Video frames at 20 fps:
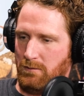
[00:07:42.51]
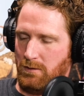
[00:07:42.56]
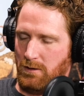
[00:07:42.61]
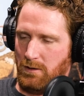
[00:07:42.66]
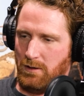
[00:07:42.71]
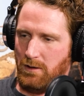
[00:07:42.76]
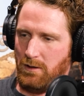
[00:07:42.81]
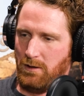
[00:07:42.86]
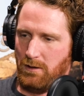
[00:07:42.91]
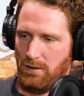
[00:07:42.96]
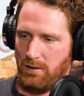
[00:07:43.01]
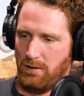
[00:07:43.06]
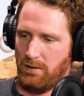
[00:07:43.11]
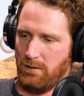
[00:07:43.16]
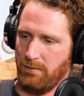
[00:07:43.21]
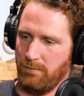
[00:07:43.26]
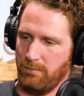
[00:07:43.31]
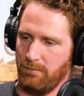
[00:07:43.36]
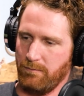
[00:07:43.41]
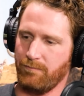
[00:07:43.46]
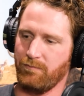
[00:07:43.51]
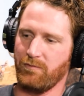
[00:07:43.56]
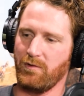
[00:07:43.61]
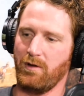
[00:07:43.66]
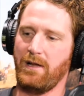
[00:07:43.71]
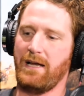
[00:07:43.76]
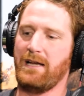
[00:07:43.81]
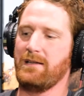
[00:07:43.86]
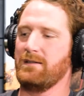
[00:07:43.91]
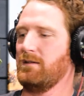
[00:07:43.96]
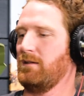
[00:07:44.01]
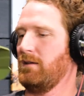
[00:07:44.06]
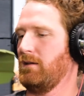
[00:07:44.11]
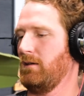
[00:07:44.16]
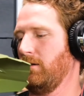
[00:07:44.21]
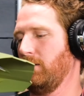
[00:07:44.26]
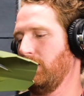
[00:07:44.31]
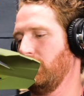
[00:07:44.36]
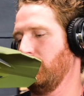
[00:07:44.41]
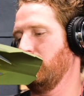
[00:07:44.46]
The last
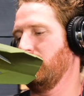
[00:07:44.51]
thing,